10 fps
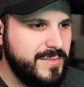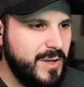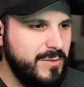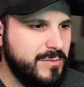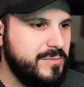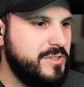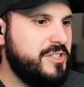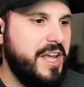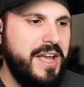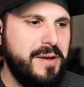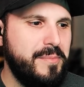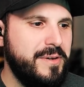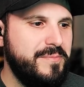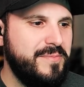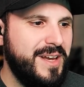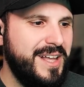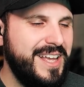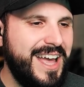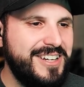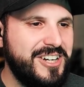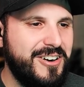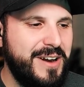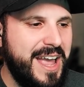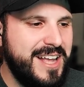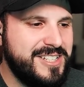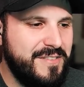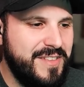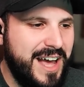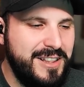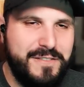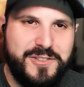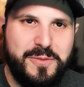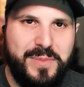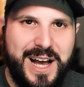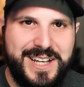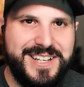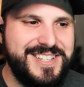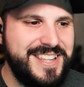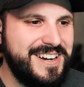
Oh, damn. I like how her hands have not left her pockets there.